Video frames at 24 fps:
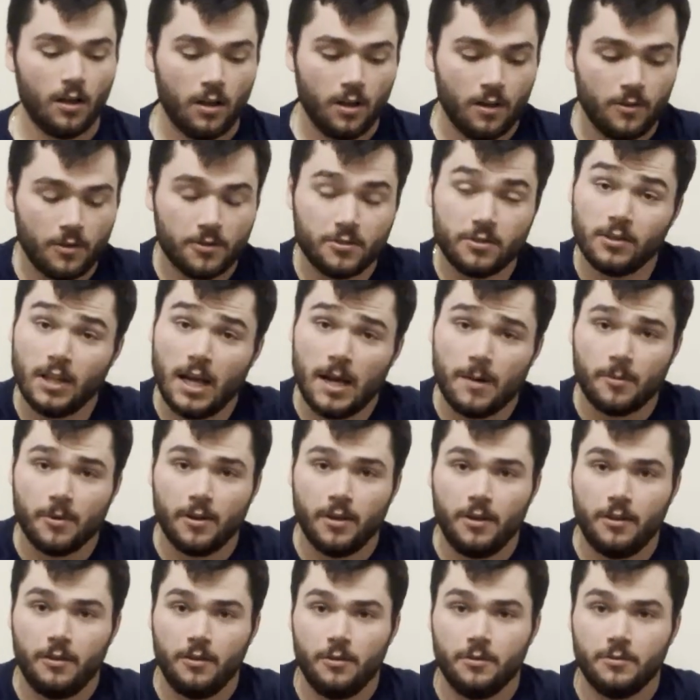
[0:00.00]
There's a
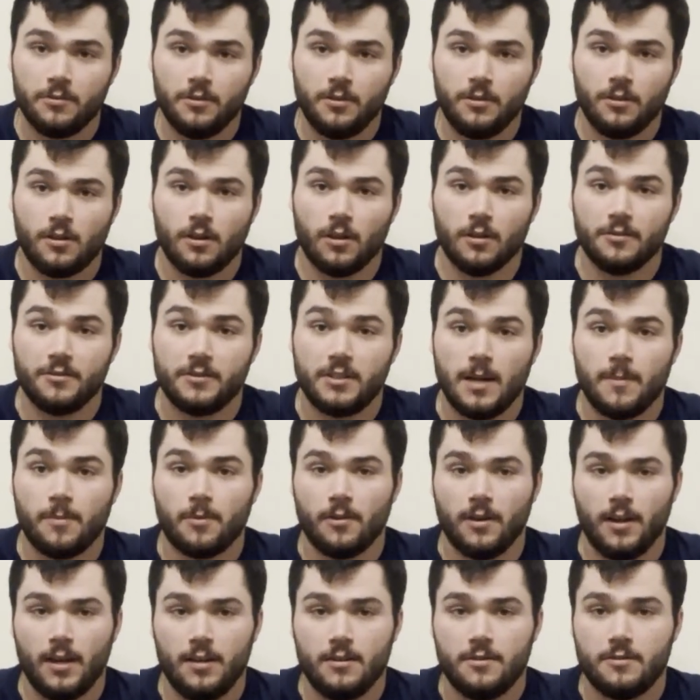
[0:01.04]
library you use called Stepper
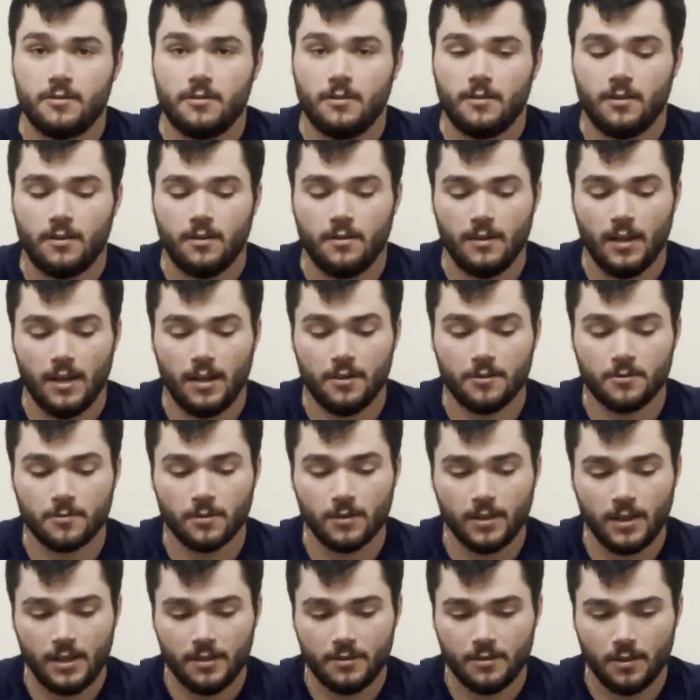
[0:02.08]
H that is
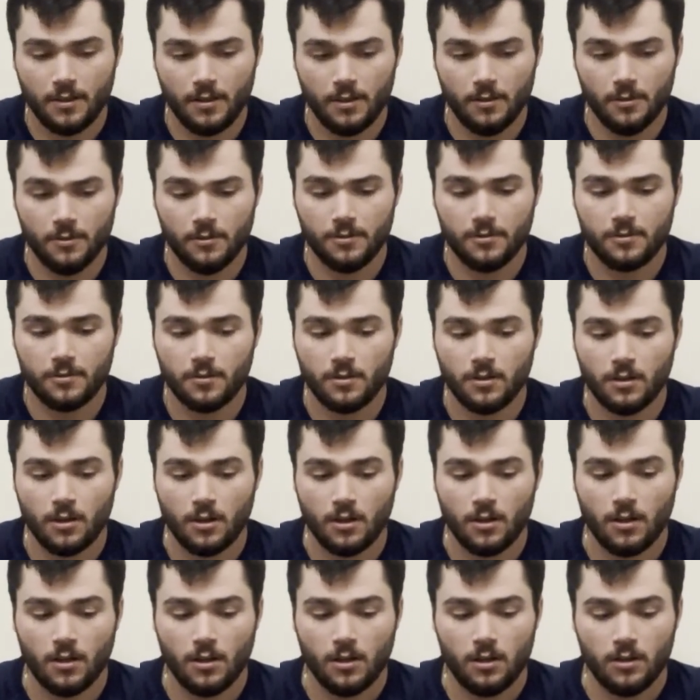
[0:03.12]
really easy to use.
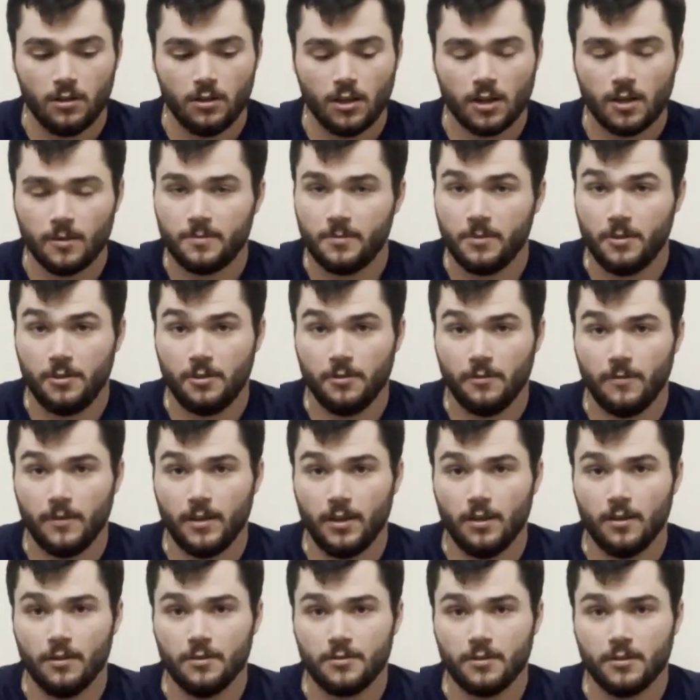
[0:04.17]
Look up some YouTube
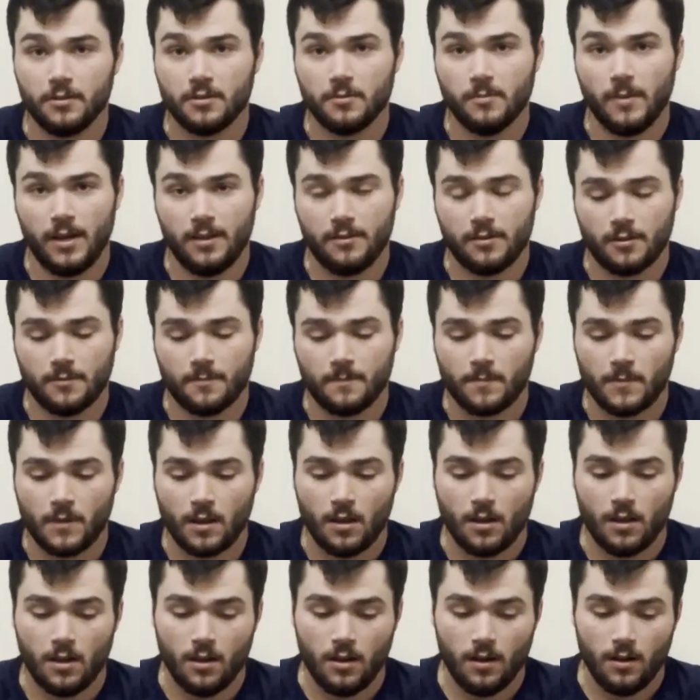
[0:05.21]
videos, it's amazing.
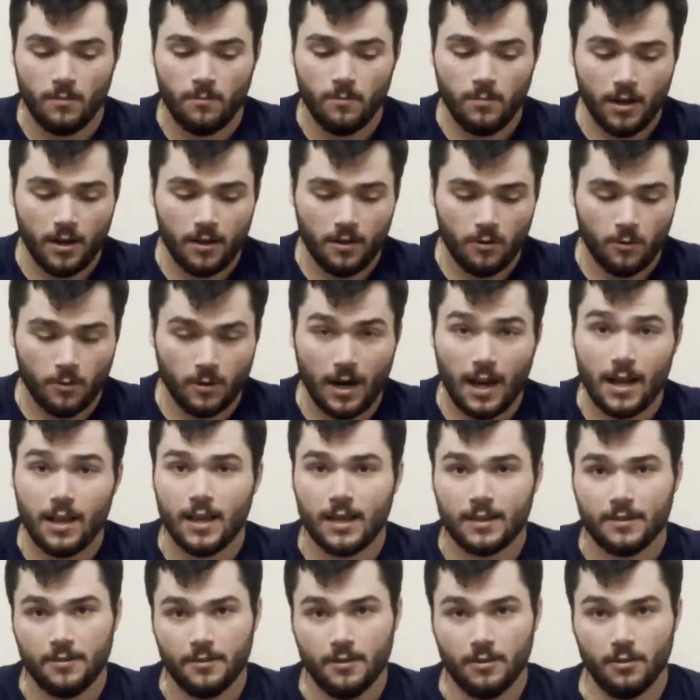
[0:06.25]
But what I
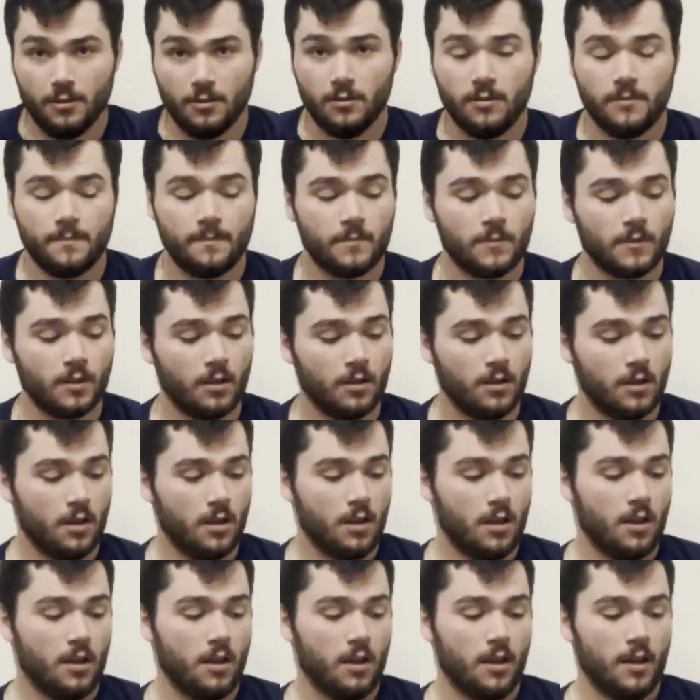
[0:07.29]
like to do
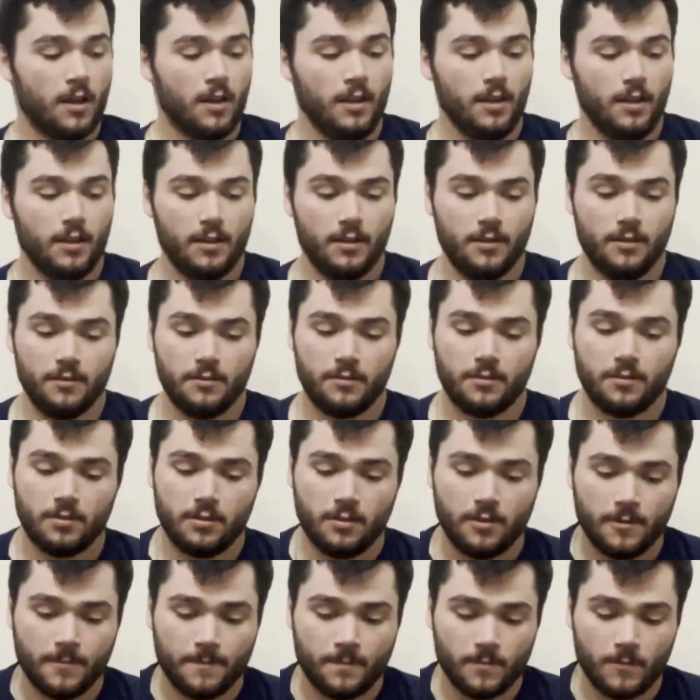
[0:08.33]
is
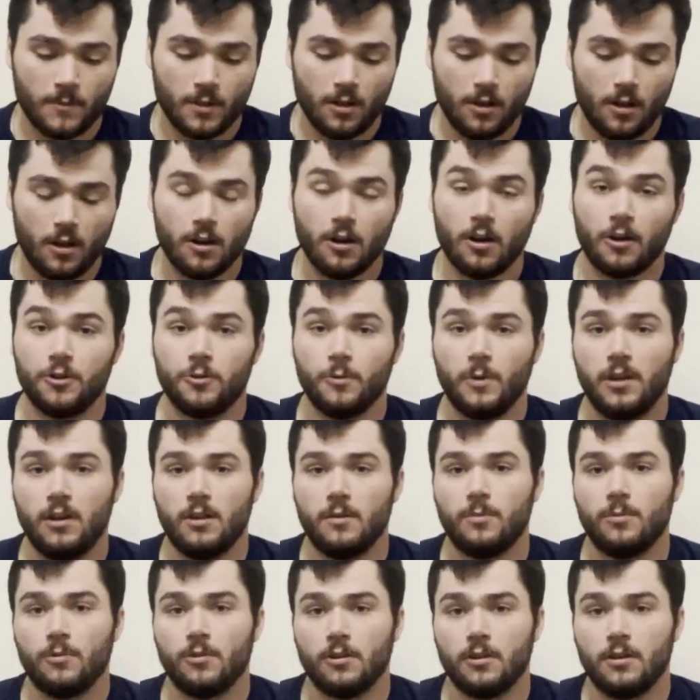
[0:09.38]
on an Arduino
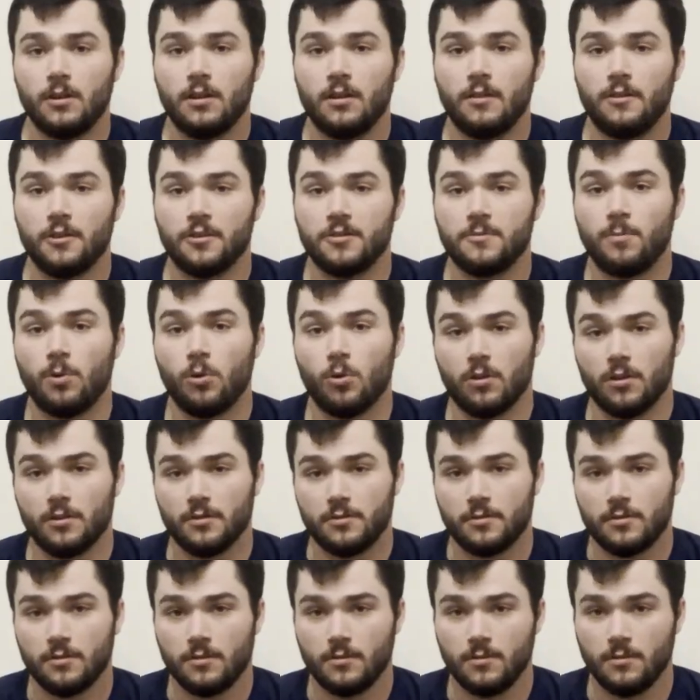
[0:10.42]
board, there's
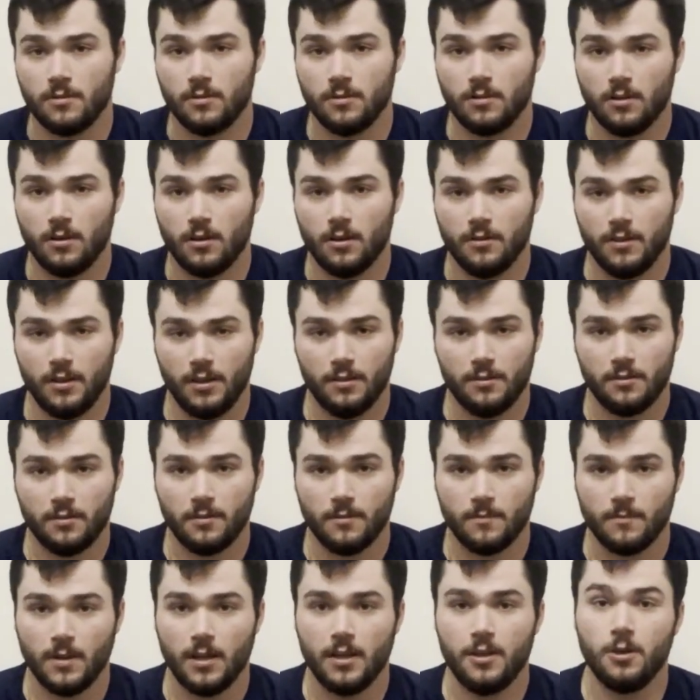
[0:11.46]
ports on these.
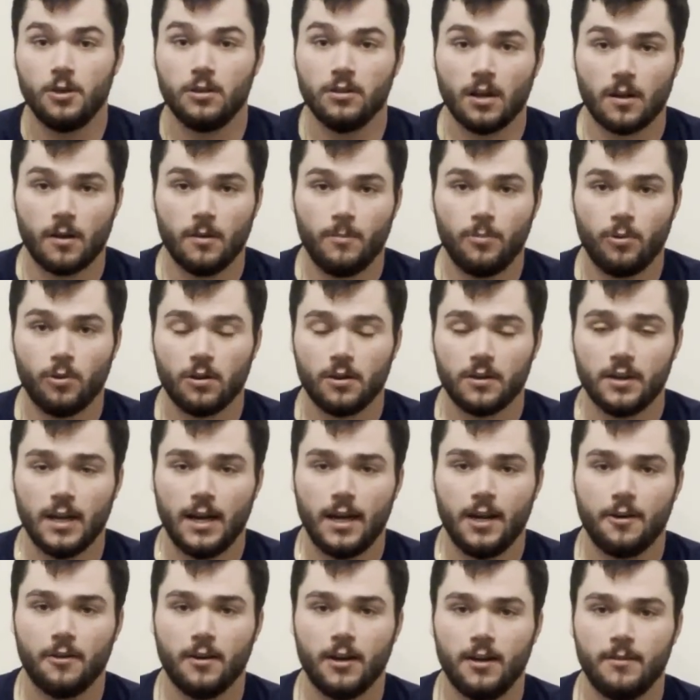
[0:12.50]
And you can look at a port
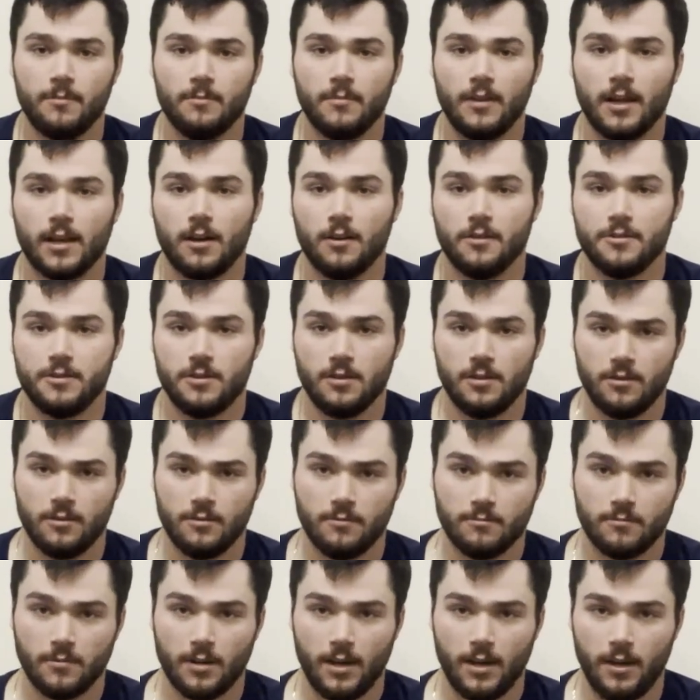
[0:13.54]
diagram like I'll
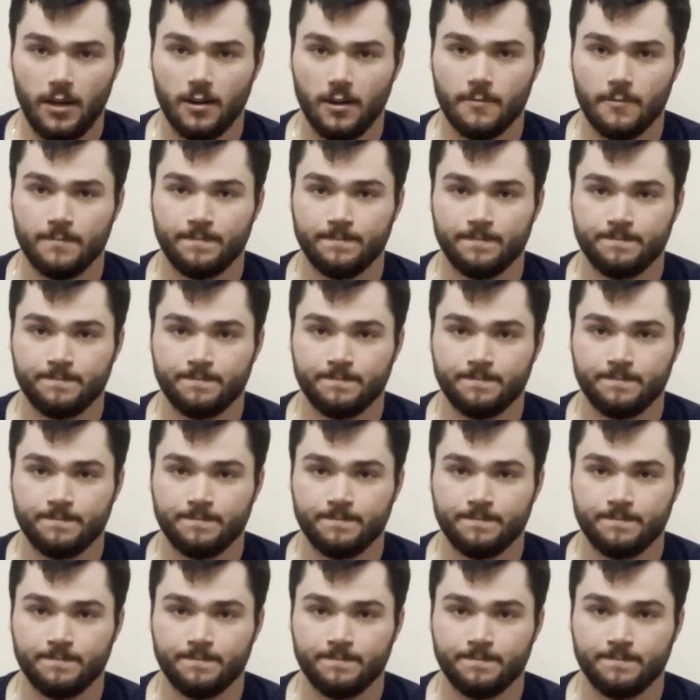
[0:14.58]
show right here.